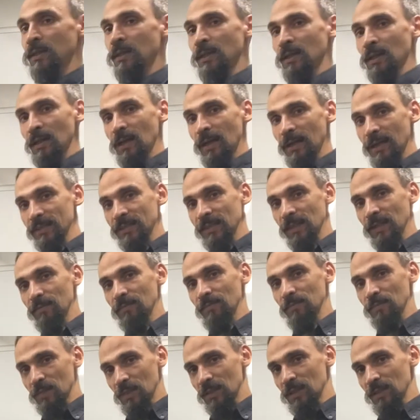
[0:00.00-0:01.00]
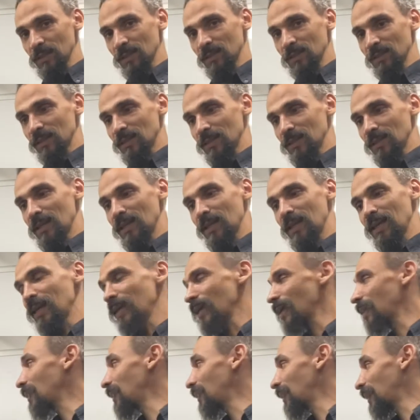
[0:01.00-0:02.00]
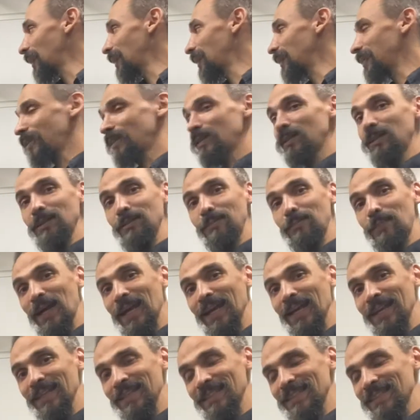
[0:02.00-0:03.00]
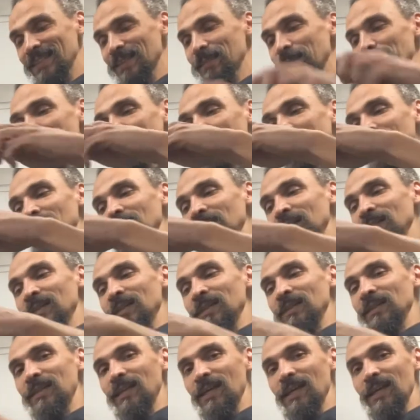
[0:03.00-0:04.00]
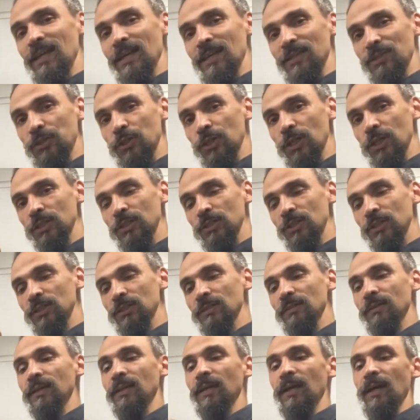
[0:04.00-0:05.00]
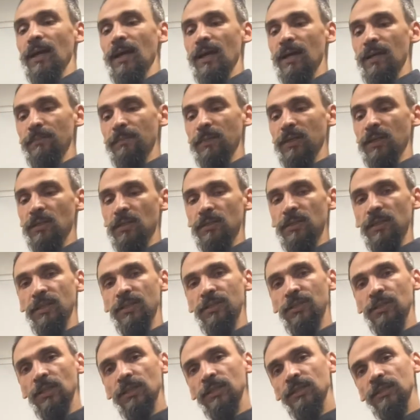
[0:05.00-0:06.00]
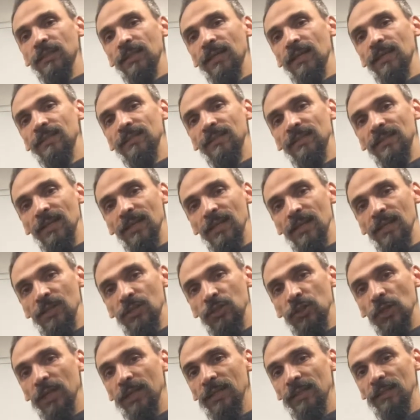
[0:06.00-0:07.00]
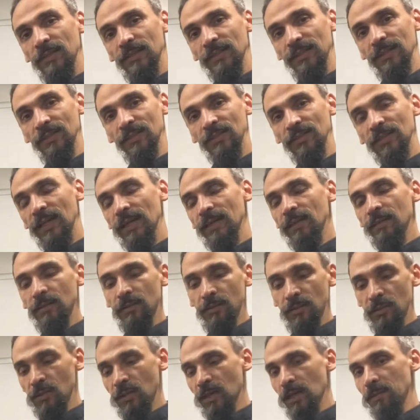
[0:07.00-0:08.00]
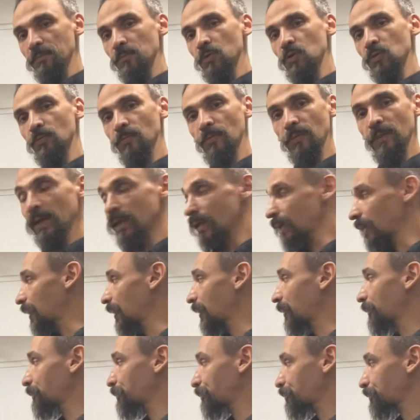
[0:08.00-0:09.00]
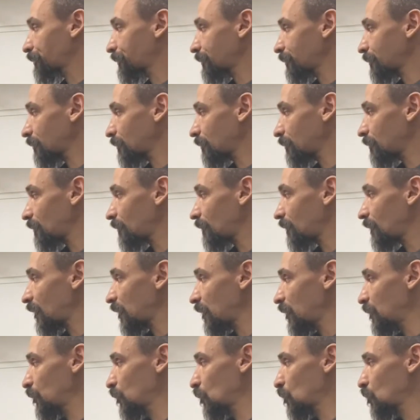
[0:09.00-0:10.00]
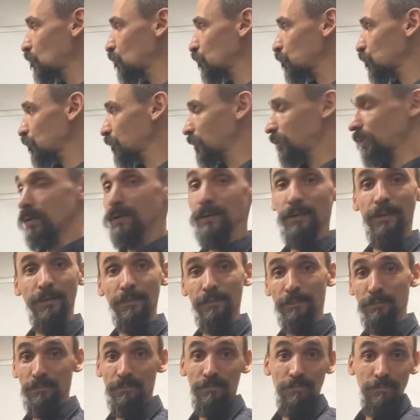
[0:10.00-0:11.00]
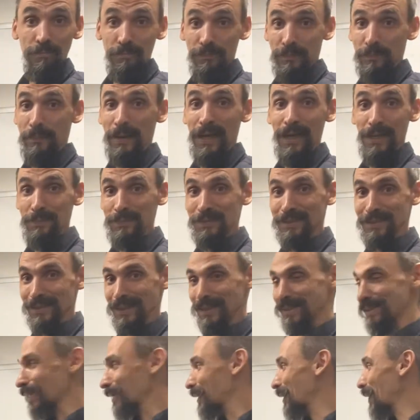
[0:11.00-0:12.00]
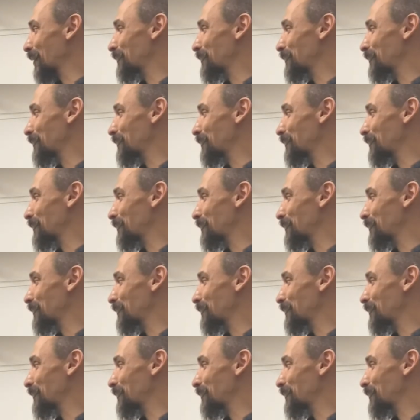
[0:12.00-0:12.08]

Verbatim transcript: like I said, is L brackets, the struts, and because the strut has a channel inside, you can move the those pipes that I